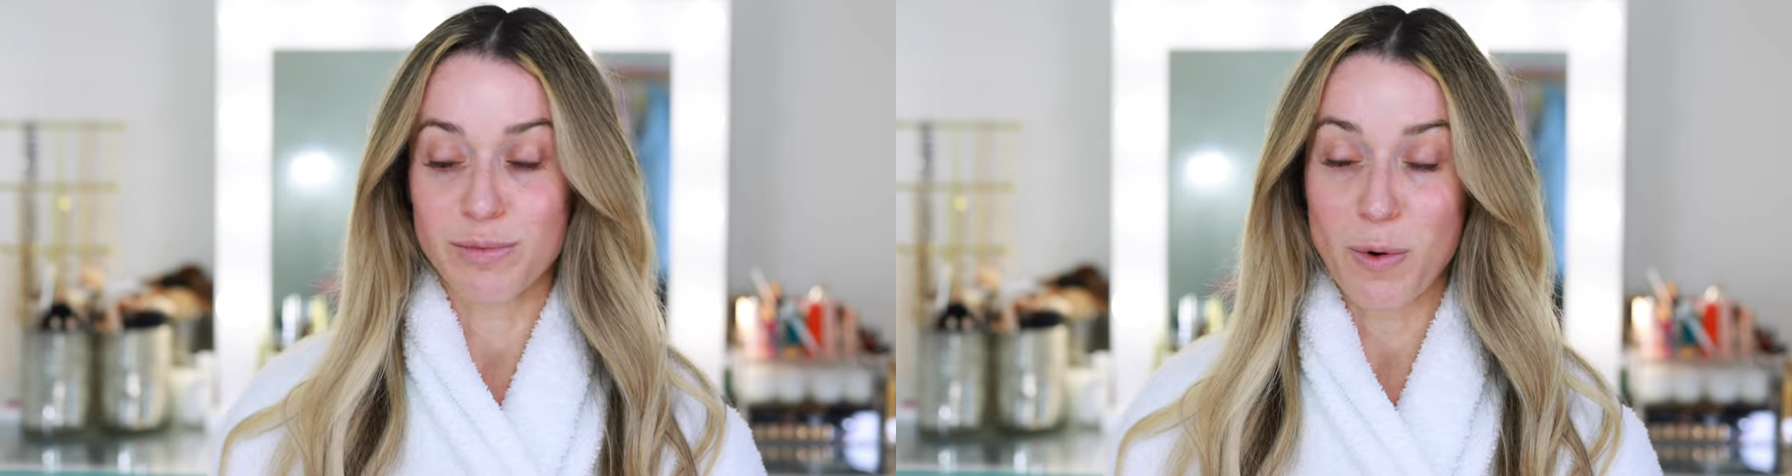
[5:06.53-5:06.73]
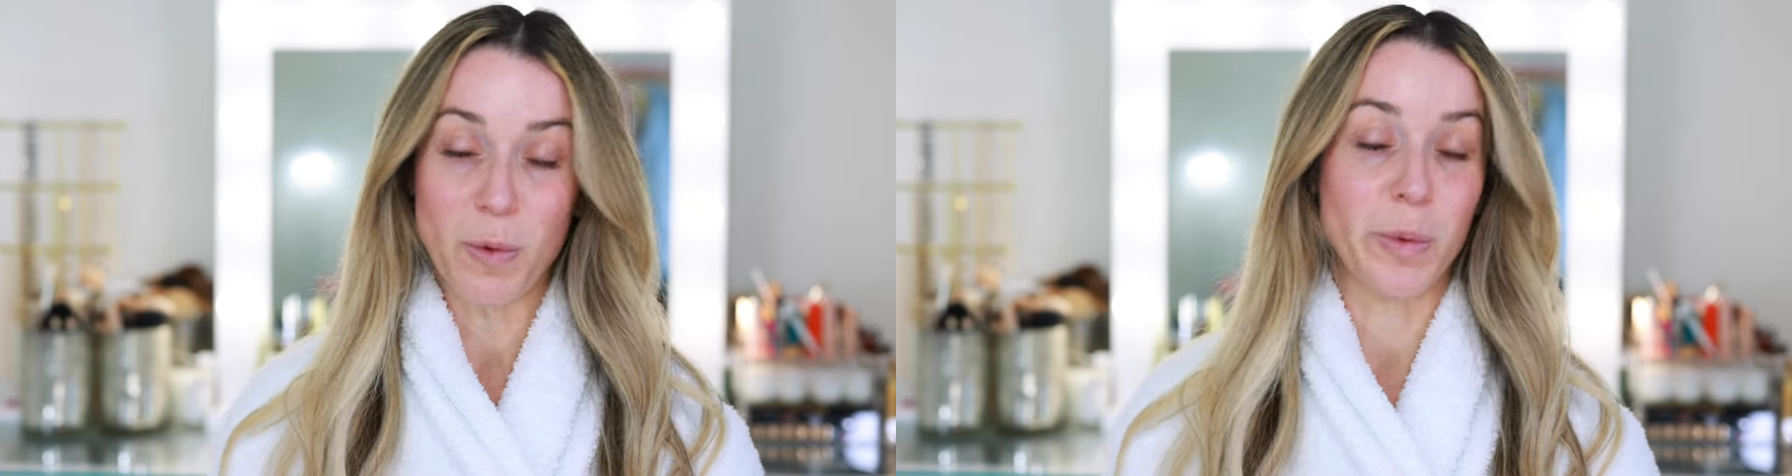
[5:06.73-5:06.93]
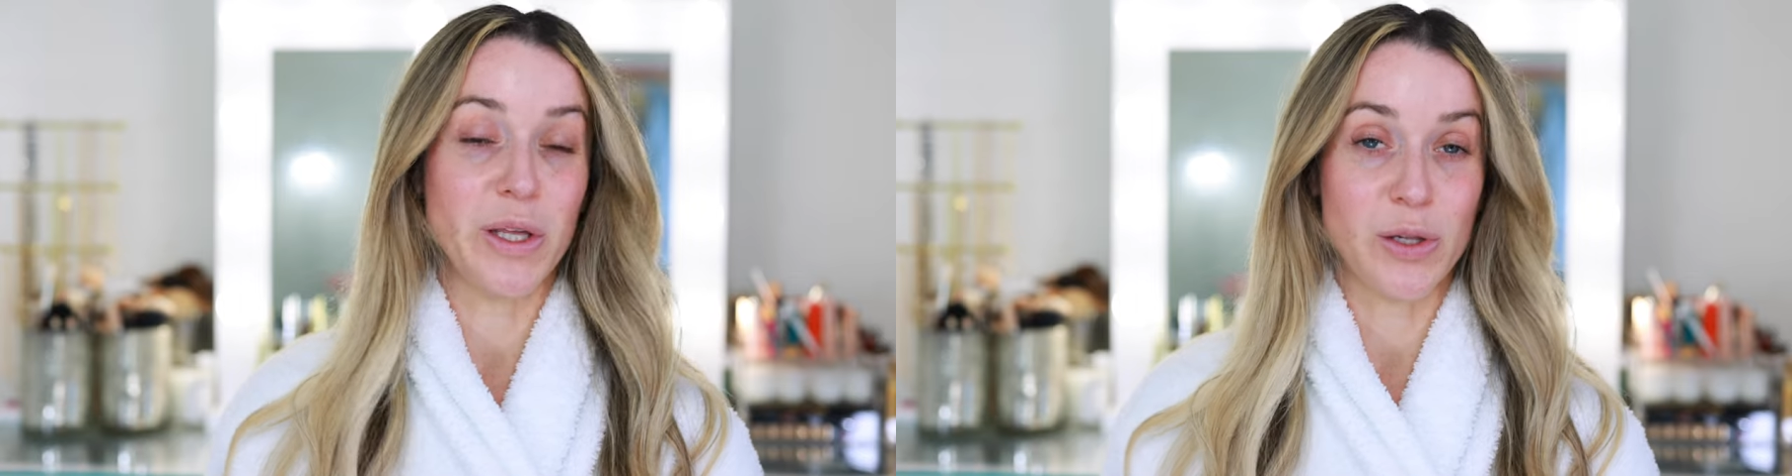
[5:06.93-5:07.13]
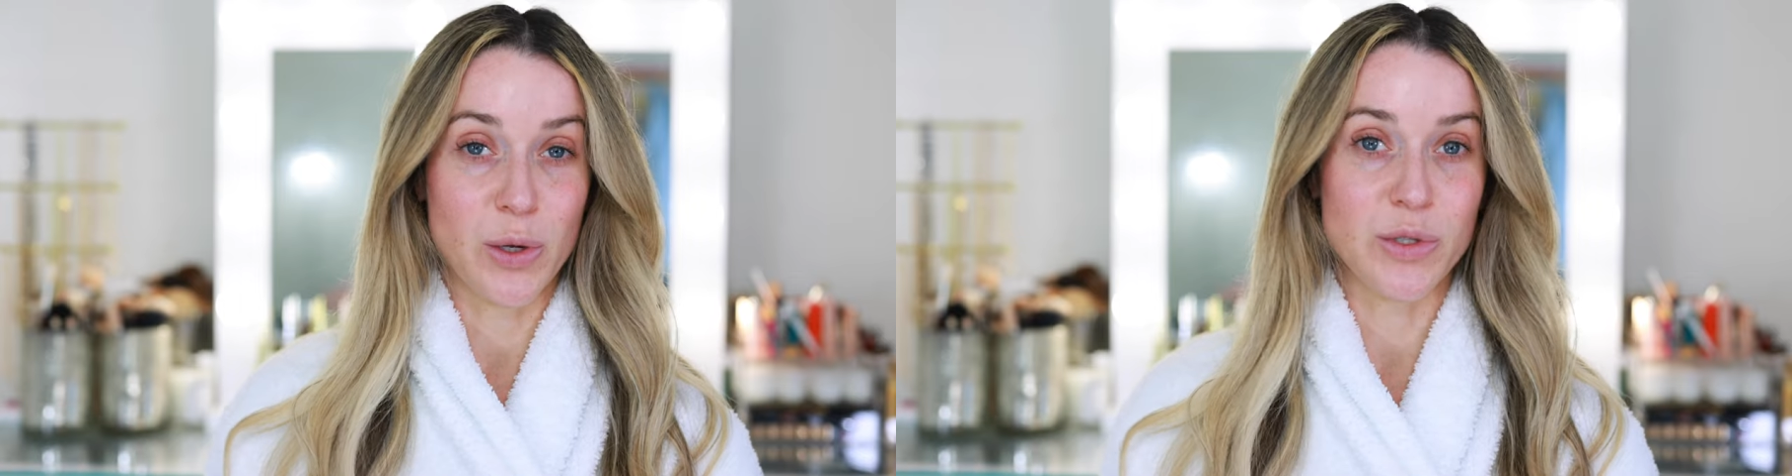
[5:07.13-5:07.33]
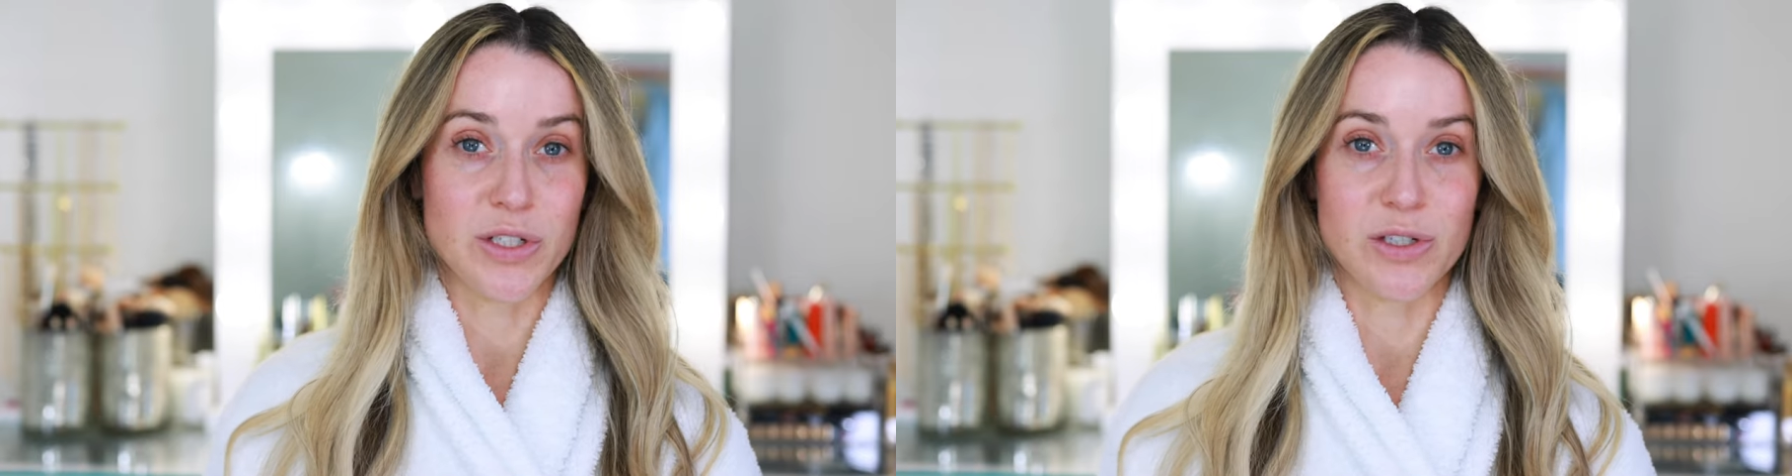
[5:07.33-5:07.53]
probably
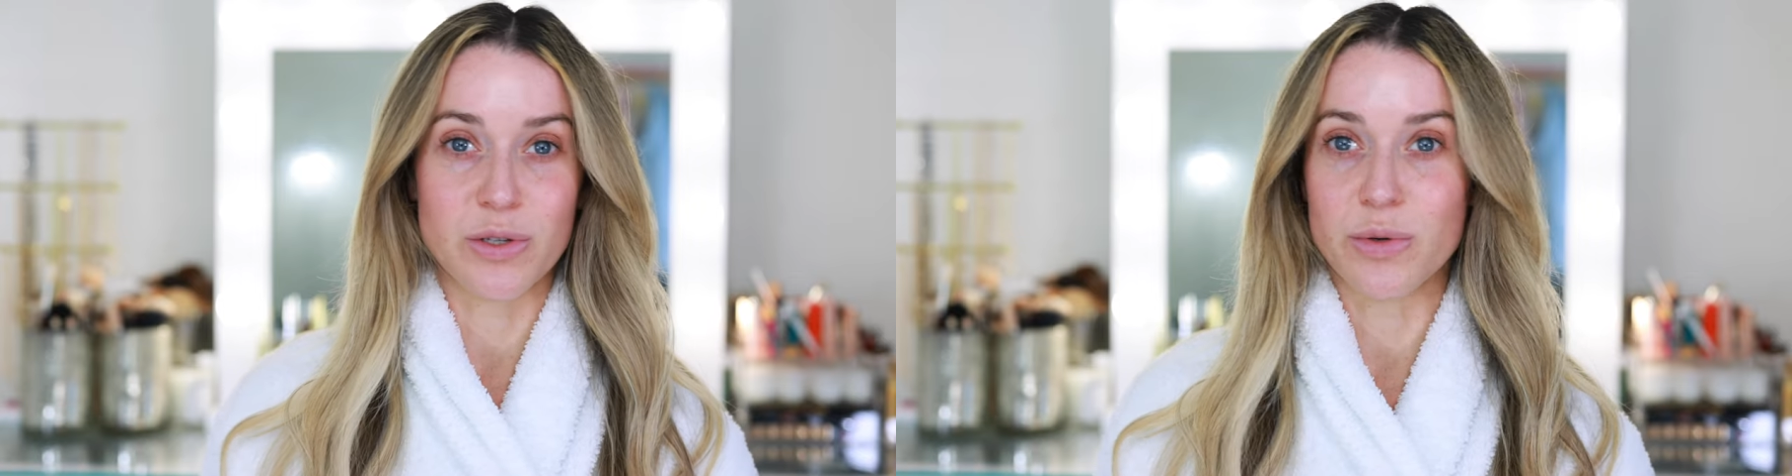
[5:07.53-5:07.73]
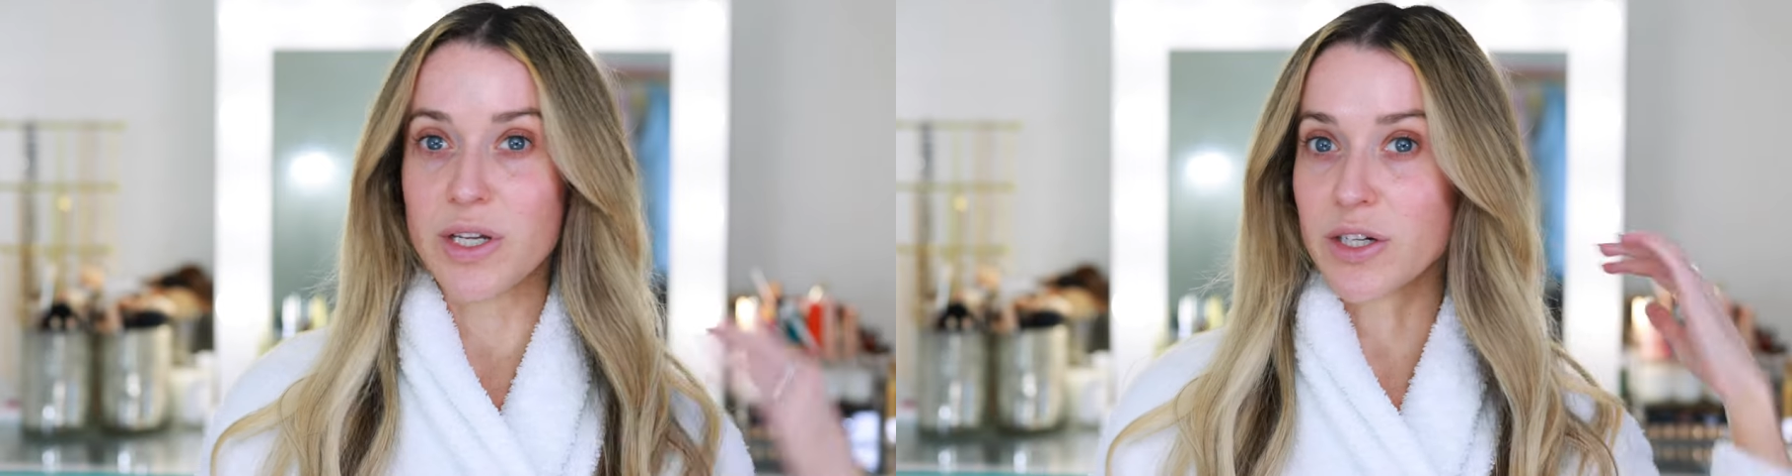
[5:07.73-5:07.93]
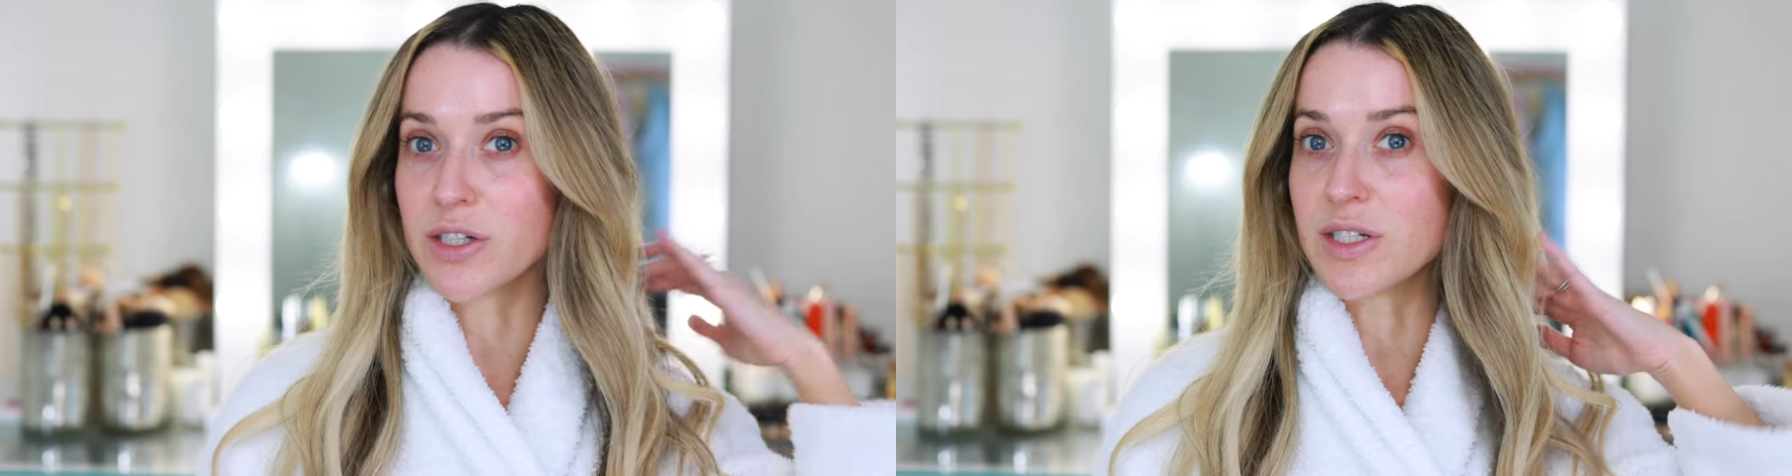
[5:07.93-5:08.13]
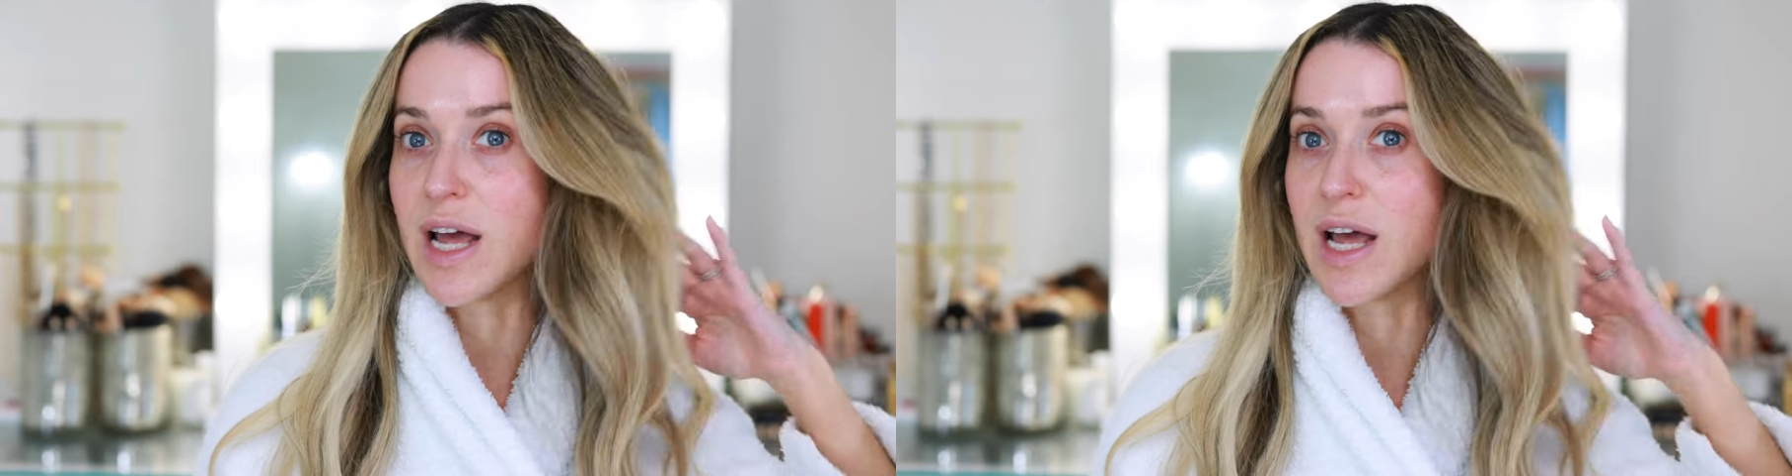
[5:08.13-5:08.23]
close to two years